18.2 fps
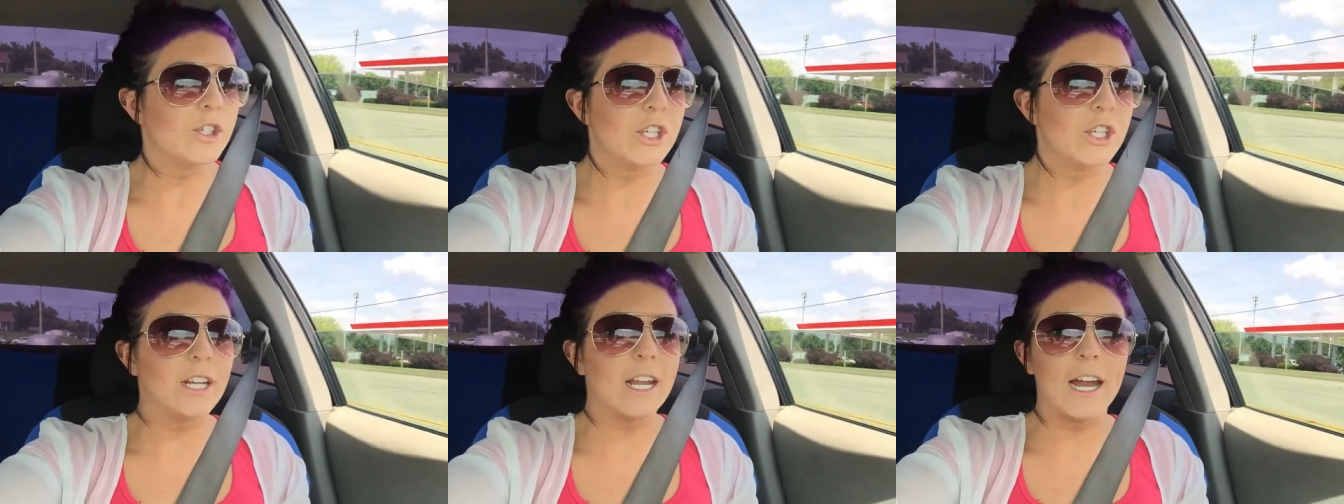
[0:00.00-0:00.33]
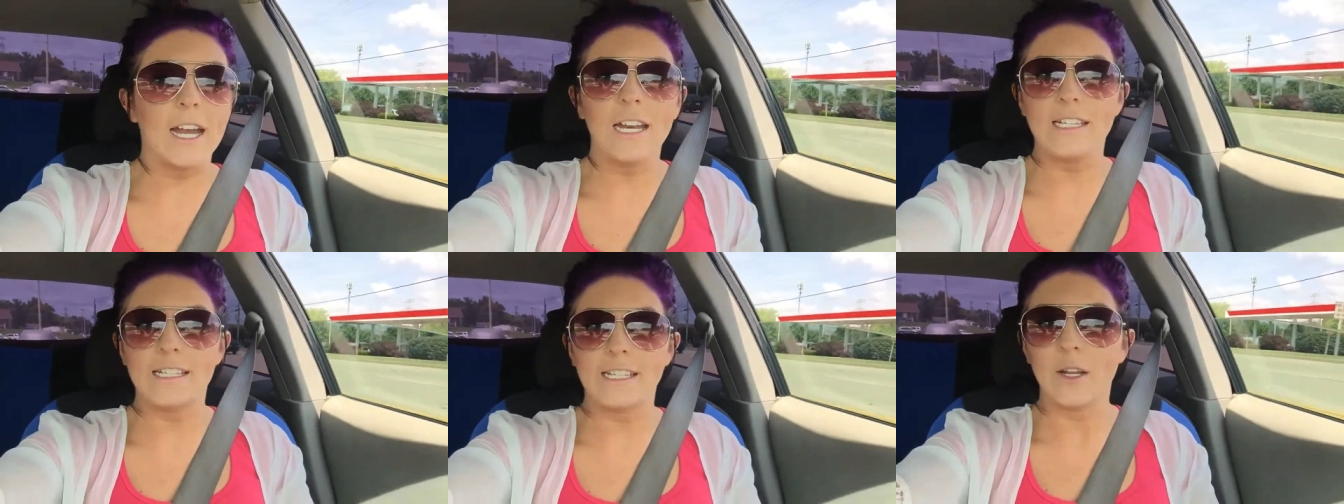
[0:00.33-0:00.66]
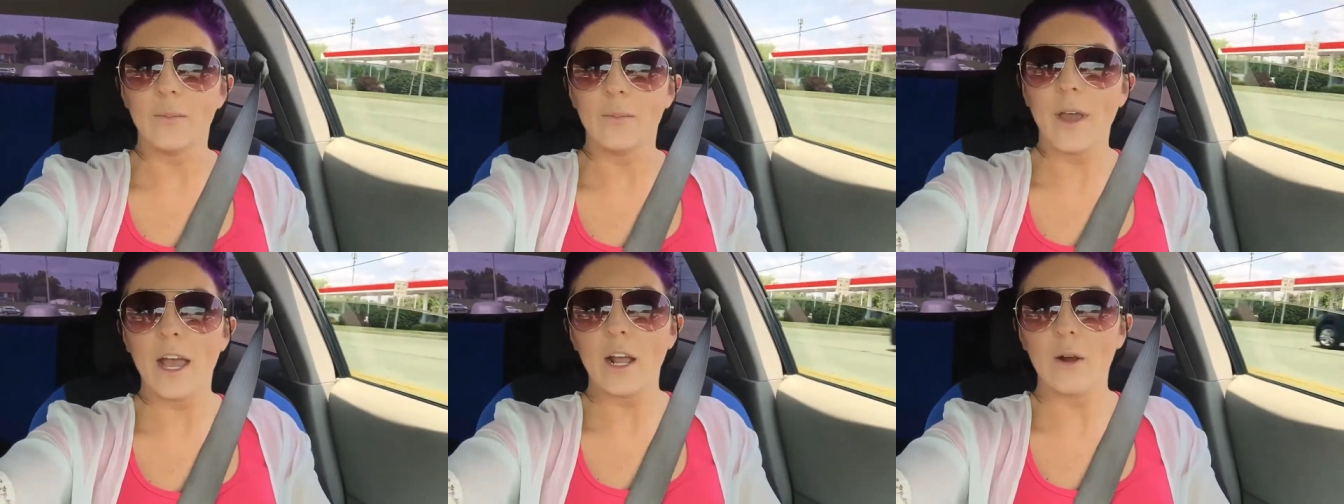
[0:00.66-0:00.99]
she kind of did
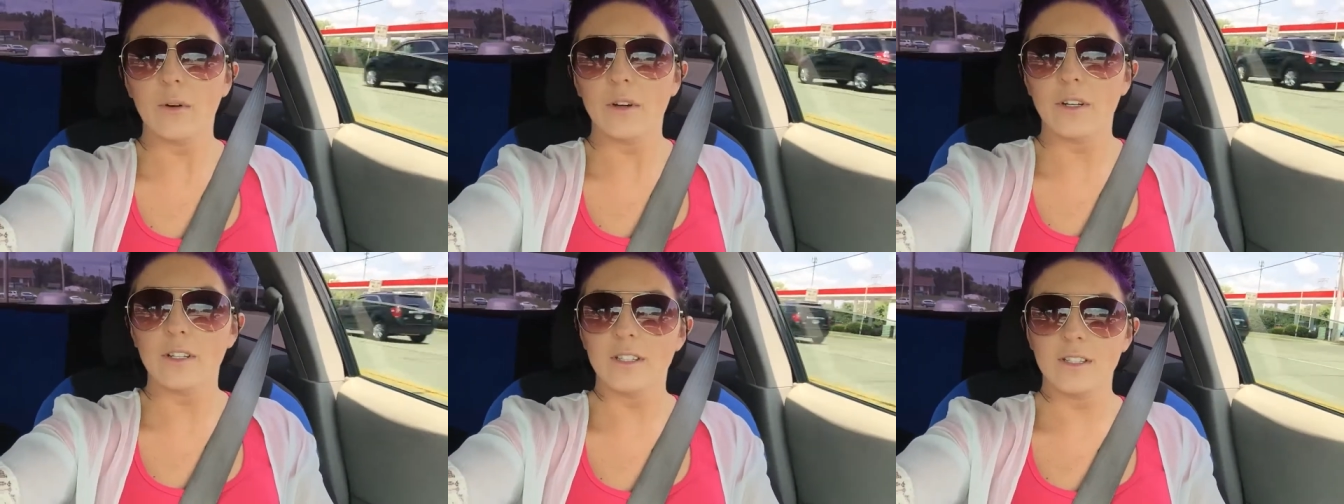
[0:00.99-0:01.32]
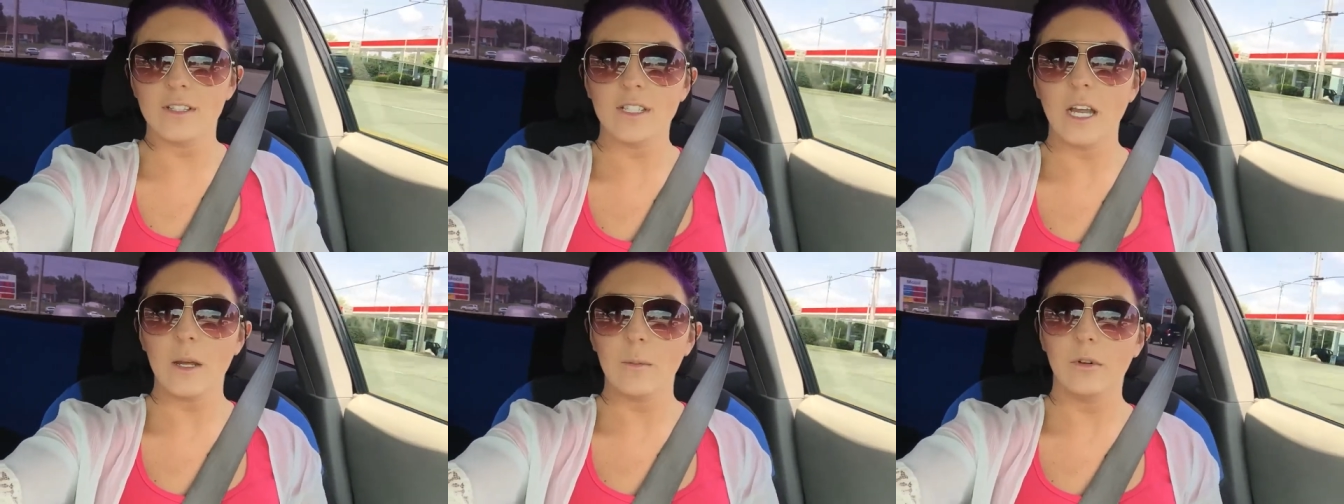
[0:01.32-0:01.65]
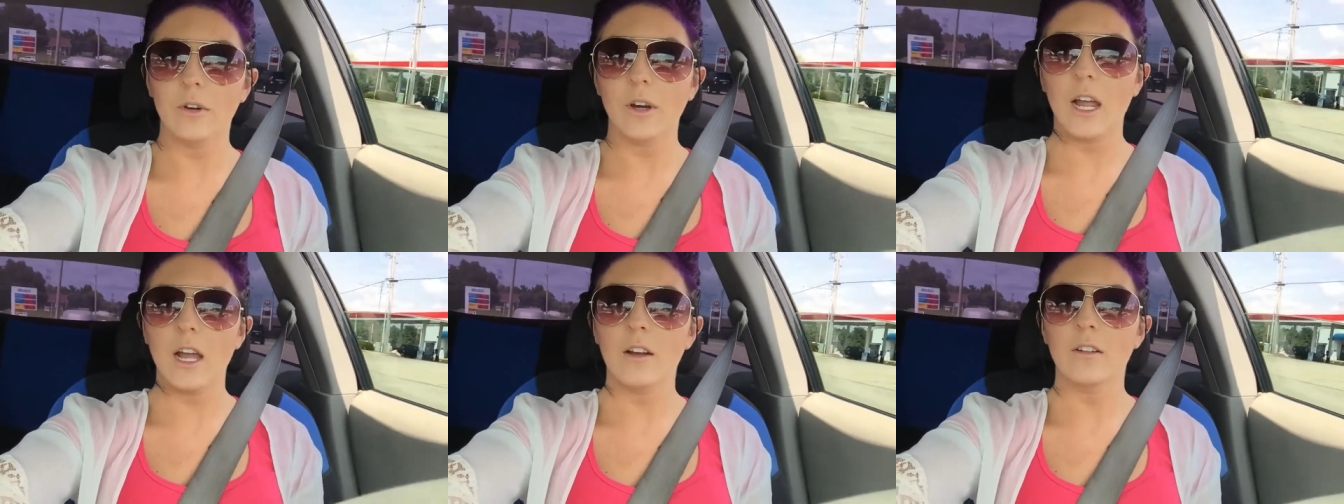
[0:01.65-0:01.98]
it backwards this time
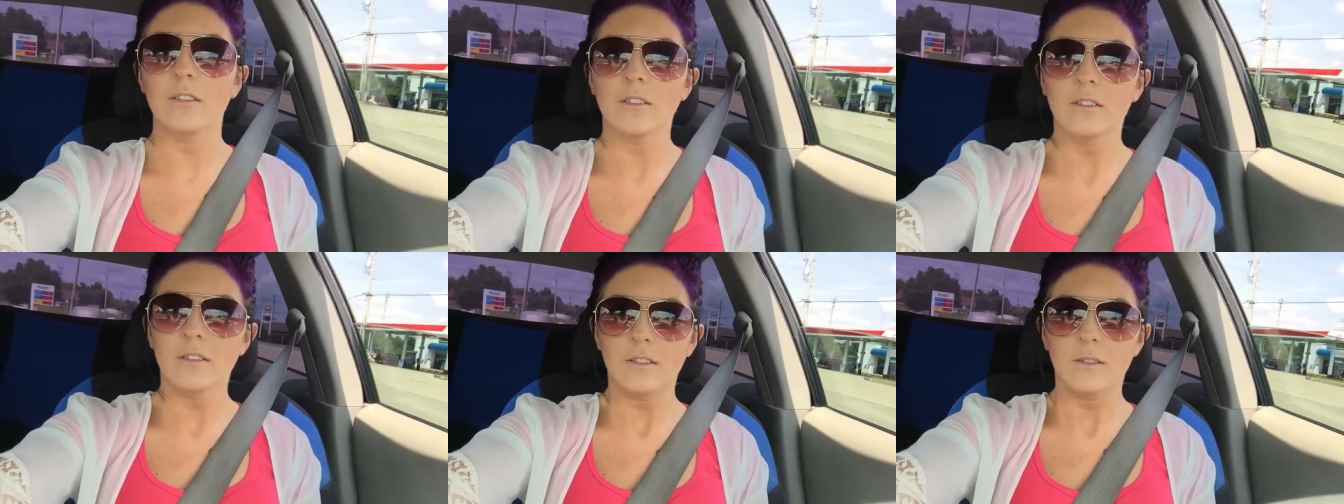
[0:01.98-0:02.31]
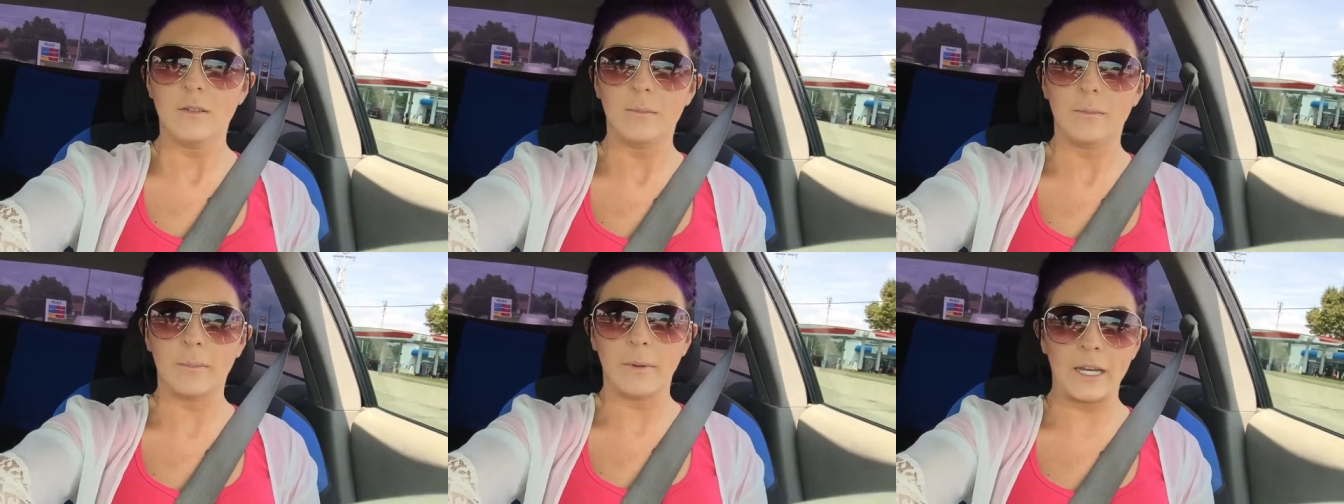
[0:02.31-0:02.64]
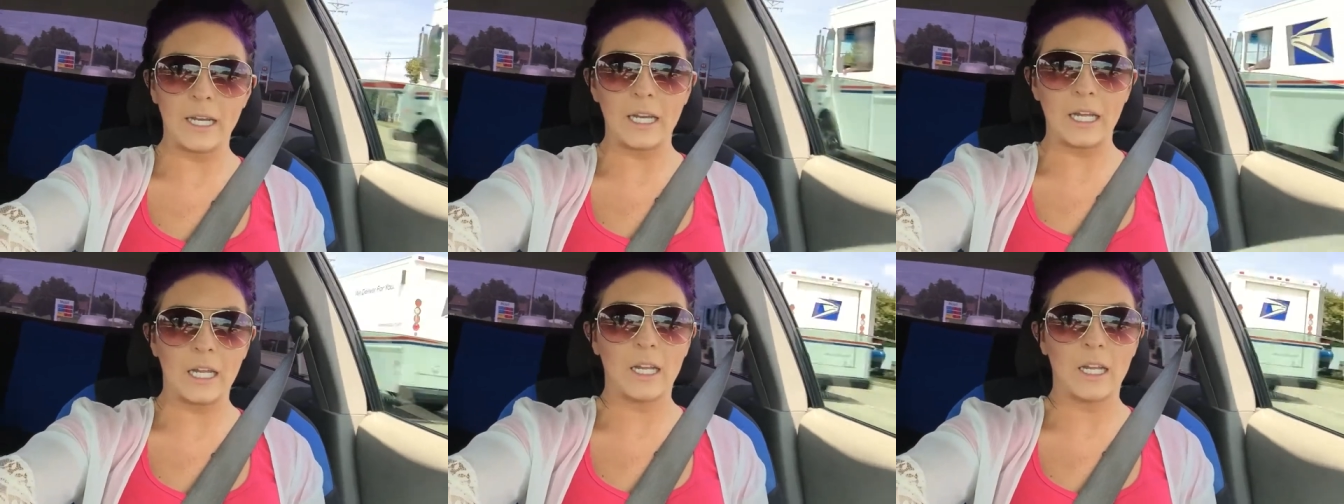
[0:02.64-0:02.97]
around,
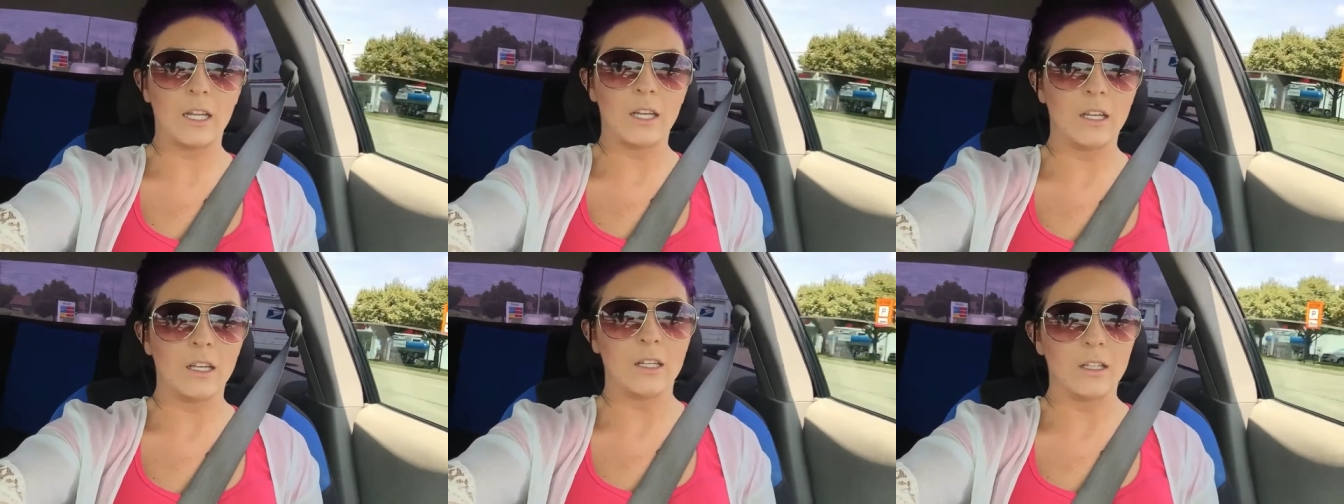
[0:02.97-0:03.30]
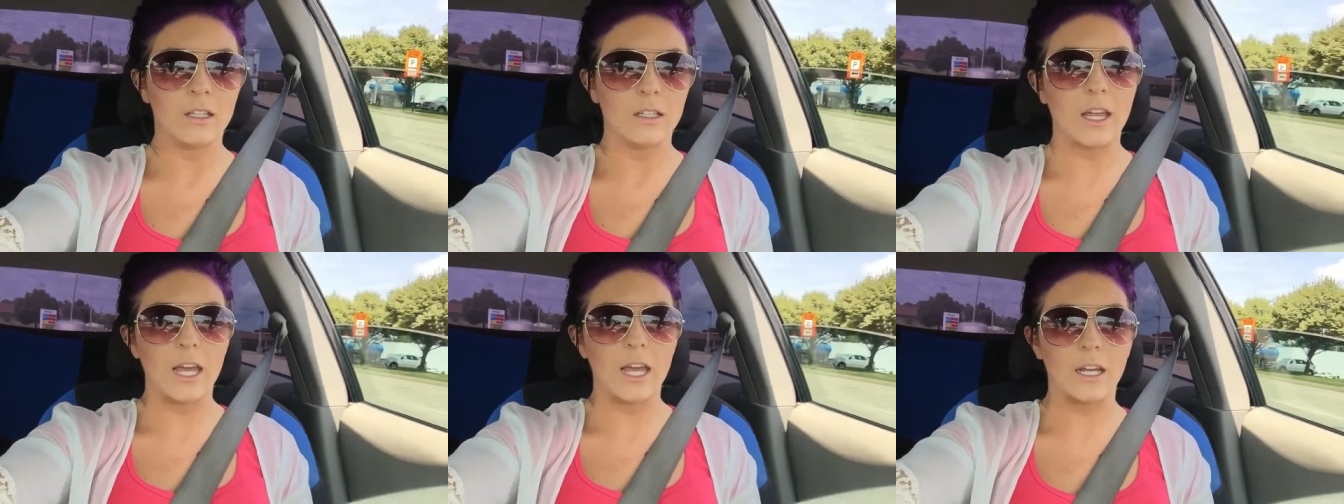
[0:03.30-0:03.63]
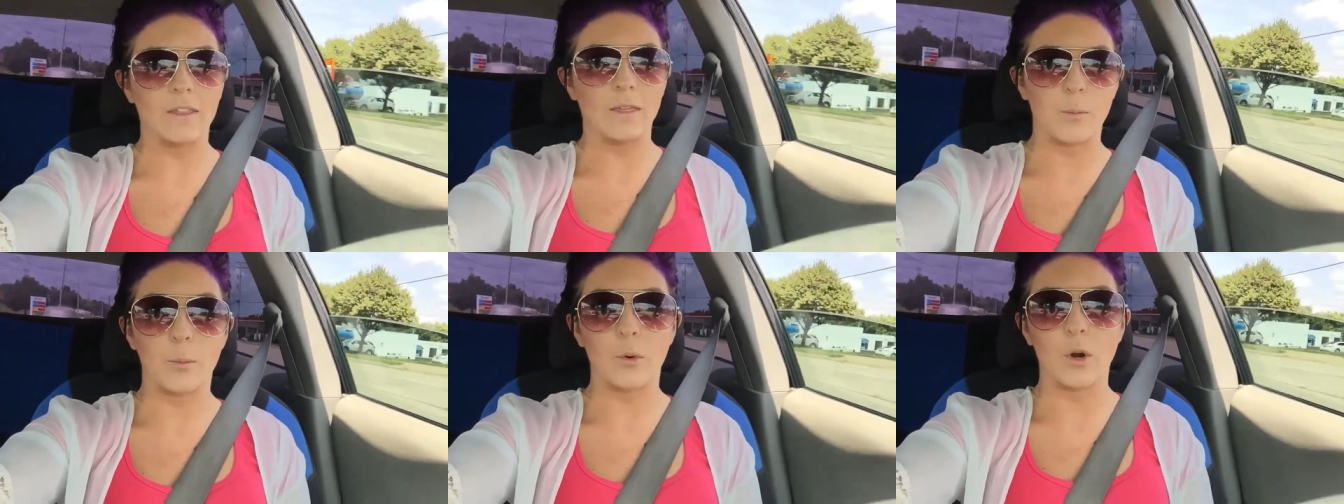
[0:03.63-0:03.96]
meaning
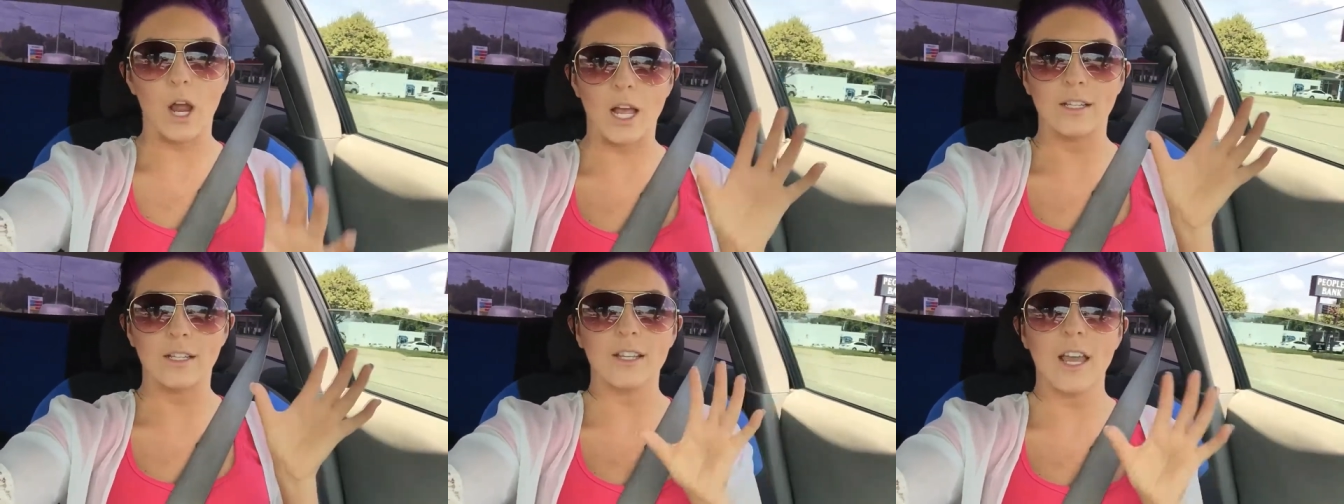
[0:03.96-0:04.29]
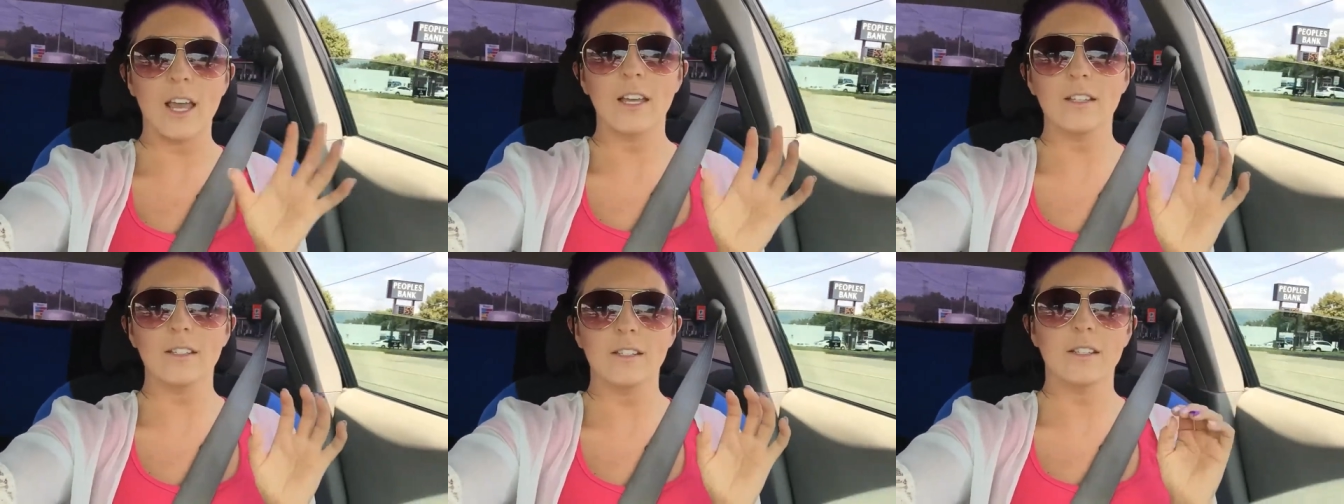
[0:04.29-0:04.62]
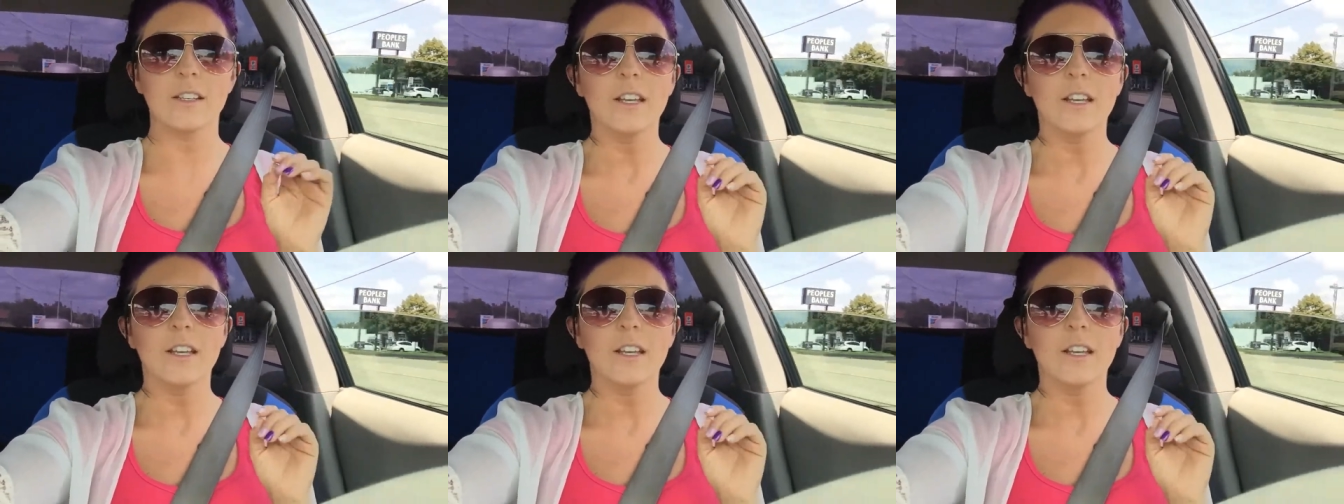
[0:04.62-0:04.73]
like the process.